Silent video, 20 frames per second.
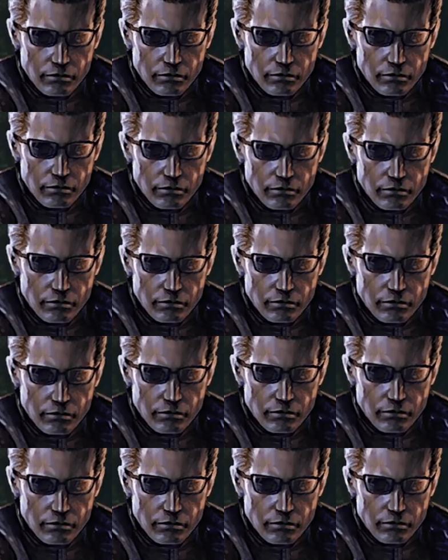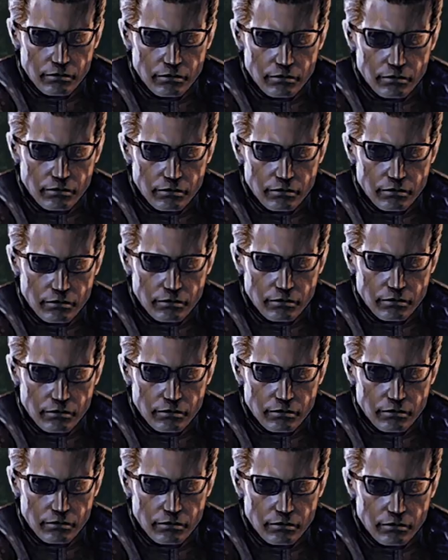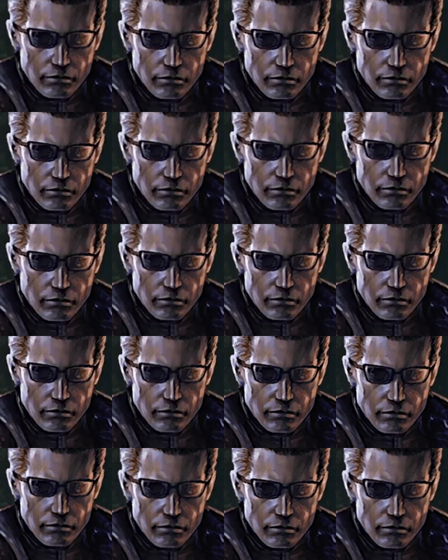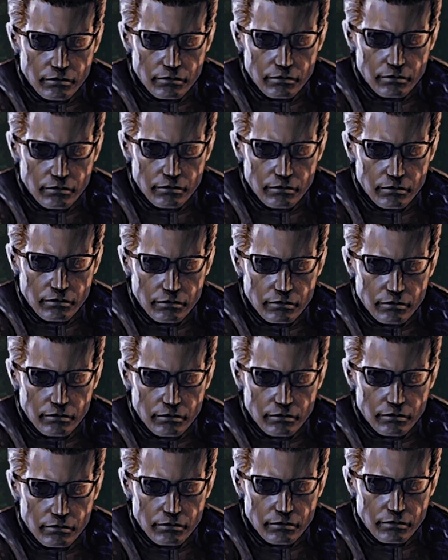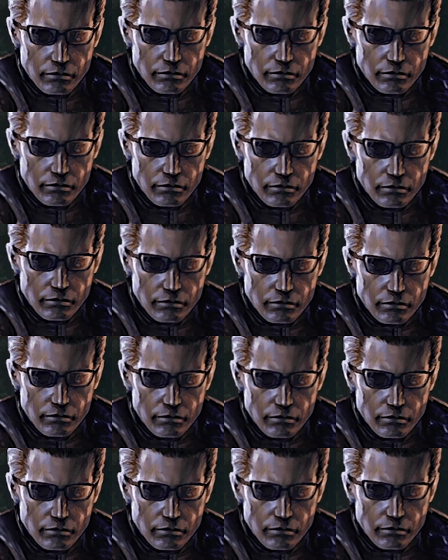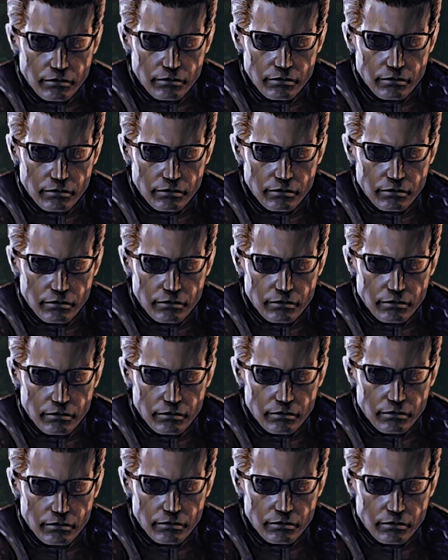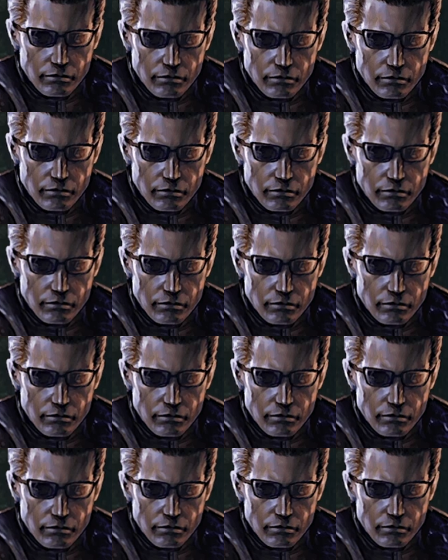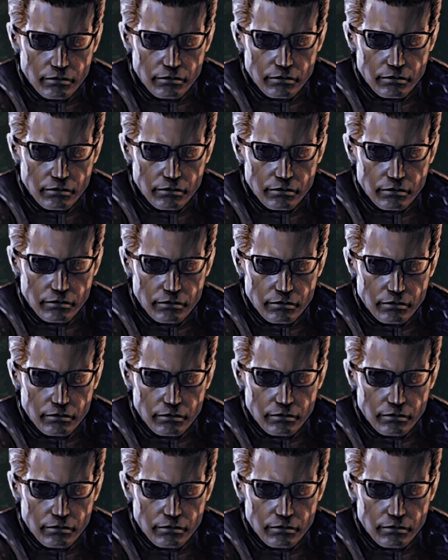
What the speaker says: (not speaking)